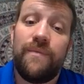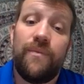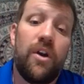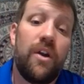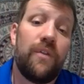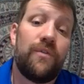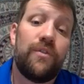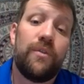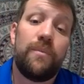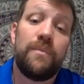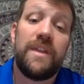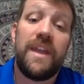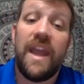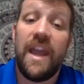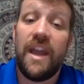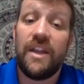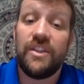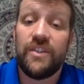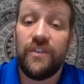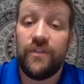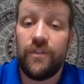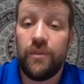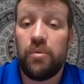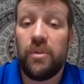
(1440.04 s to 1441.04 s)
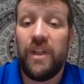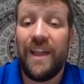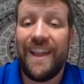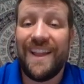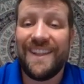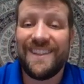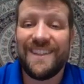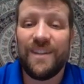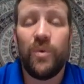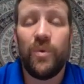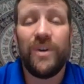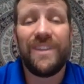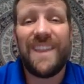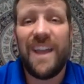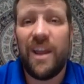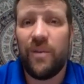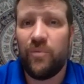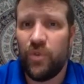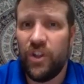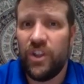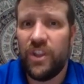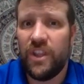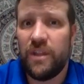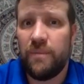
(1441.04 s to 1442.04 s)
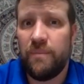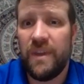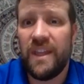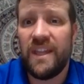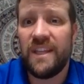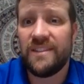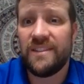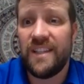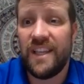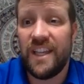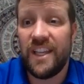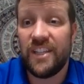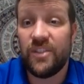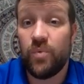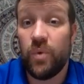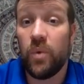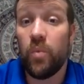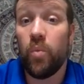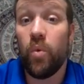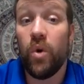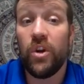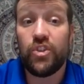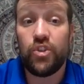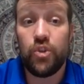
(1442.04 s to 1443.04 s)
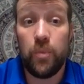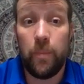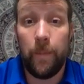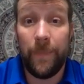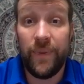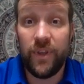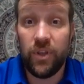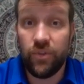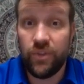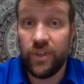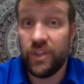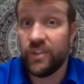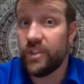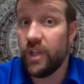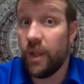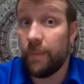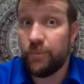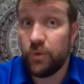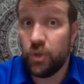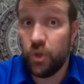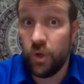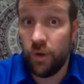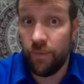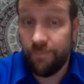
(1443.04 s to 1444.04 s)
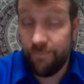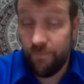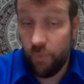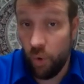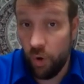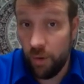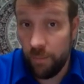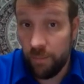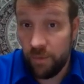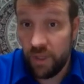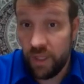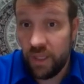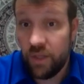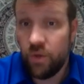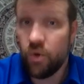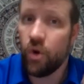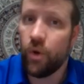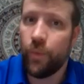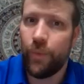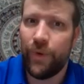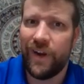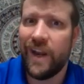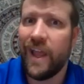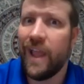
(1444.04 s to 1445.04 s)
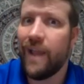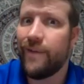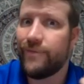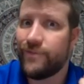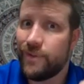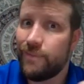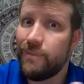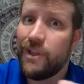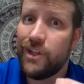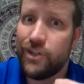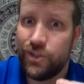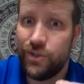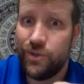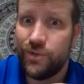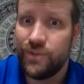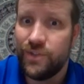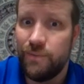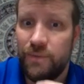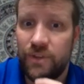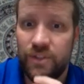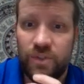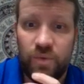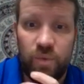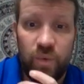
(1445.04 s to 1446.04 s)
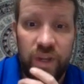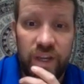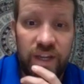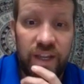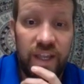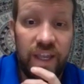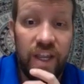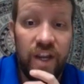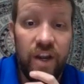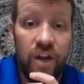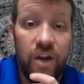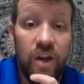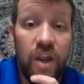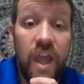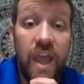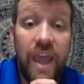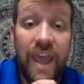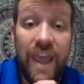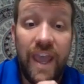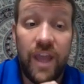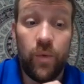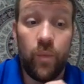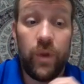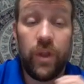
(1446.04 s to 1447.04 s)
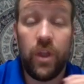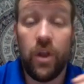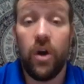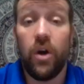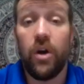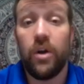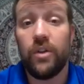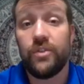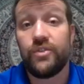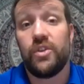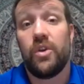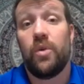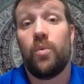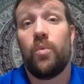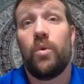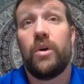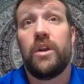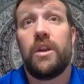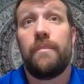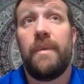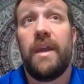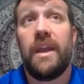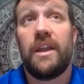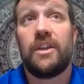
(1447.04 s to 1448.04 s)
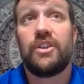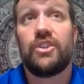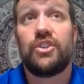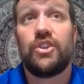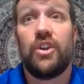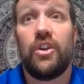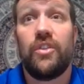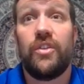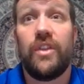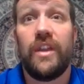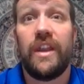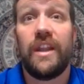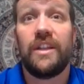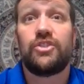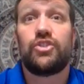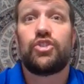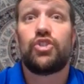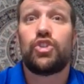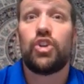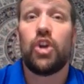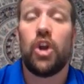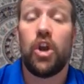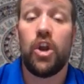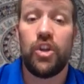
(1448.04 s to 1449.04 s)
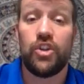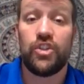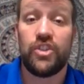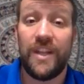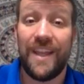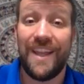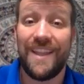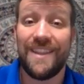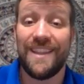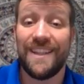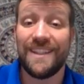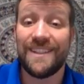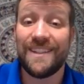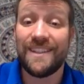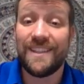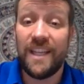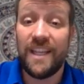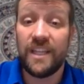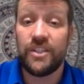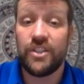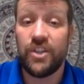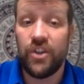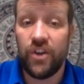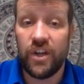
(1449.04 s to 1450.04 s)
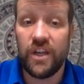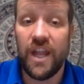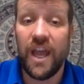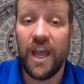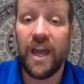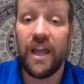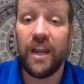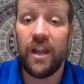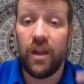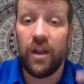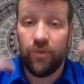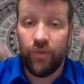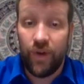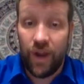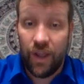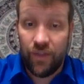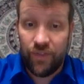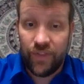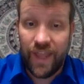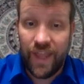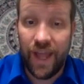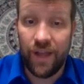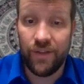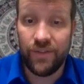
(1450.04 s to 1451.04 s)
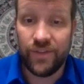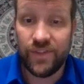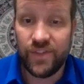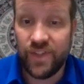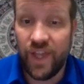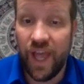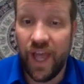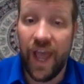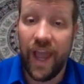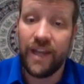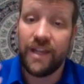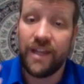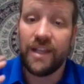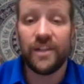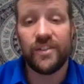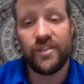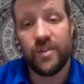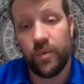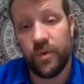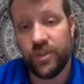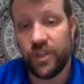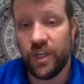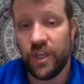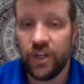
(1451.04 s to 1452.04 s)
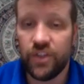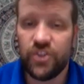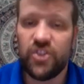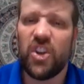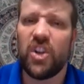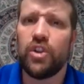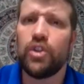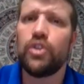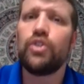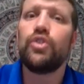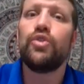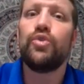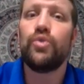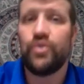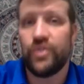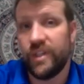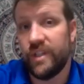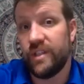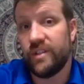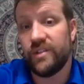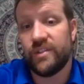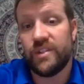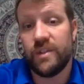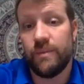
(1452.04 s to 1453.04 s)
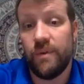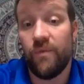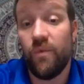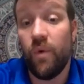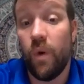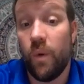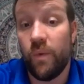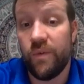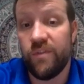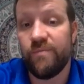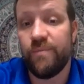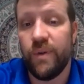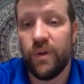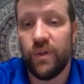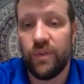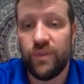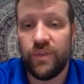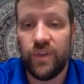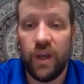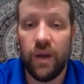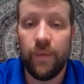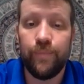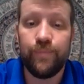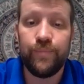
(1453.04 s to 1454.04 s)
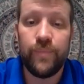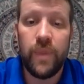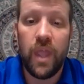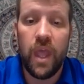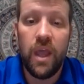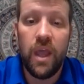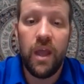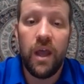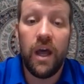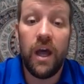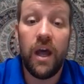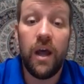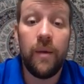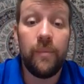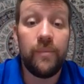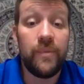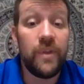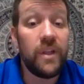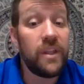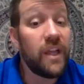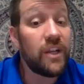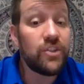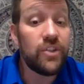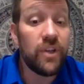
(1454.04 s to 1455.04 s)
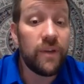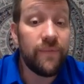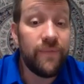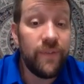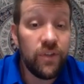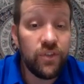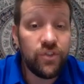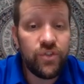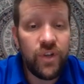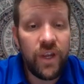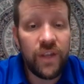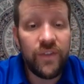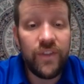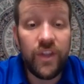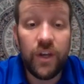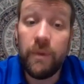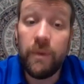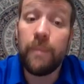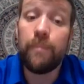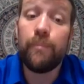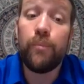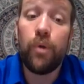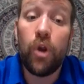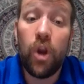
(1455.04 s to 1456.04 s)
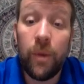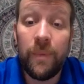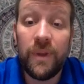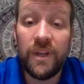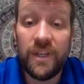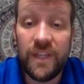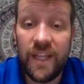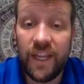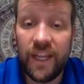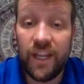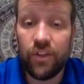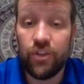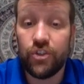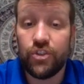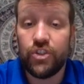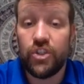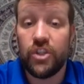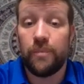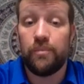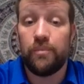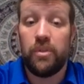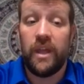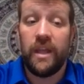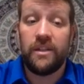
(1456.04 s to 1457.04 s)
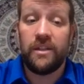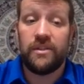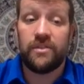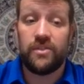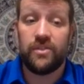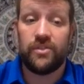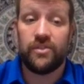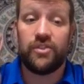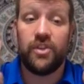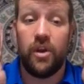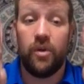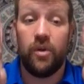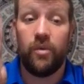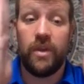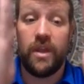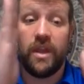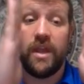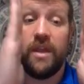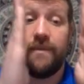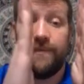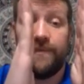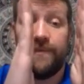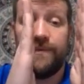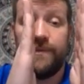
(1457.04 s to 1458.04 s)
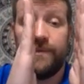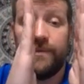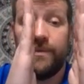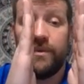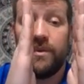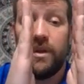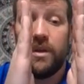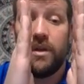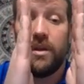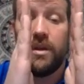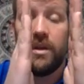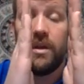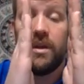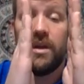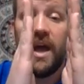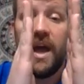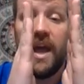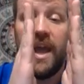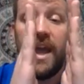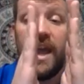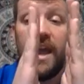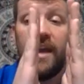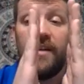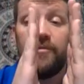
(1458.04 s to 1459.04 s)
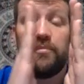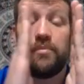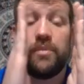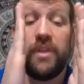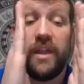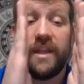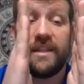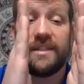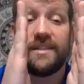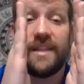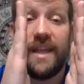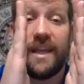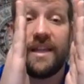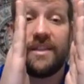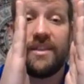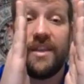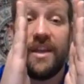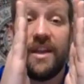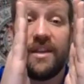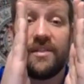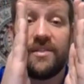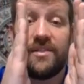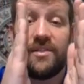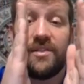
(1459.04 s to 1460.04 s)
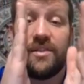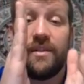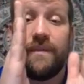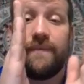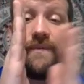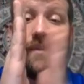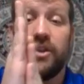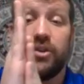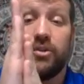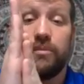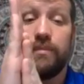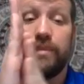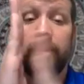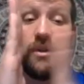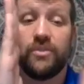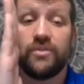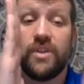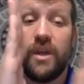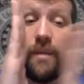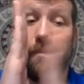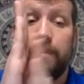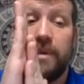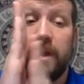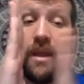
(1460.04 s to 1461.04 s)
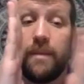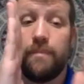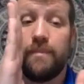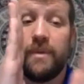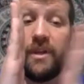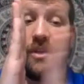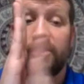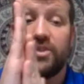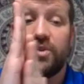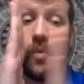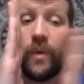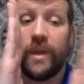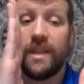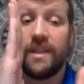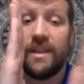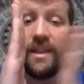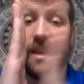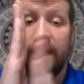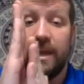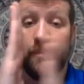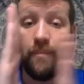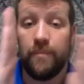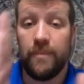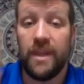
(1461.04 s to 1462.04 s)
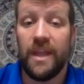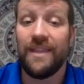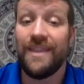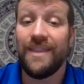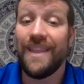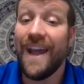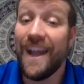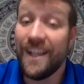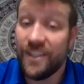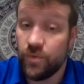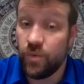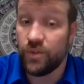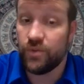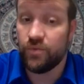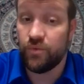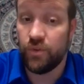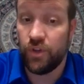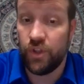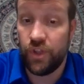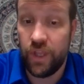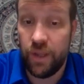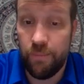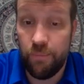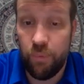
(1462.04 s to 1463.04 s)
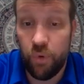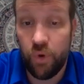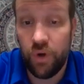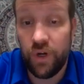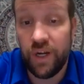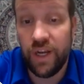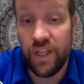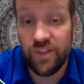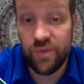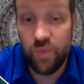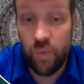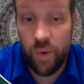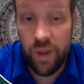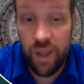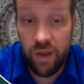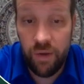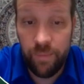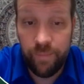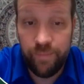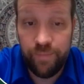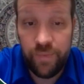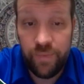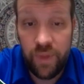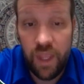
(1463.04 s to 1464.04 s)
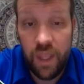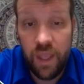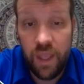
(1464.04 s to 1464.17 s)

far from the edge of the plates. And what that really means is we want to build this up uniformly, or we're going to have some issues in between here. And we also want to make sure that it's charged in the center and not around the outside, because then we're going to start losing some of what we've built up. The electric field strength, it'll be perpendicular to the plates. So if I have plates like this, the field builds up in between them. And that's what's really important as well.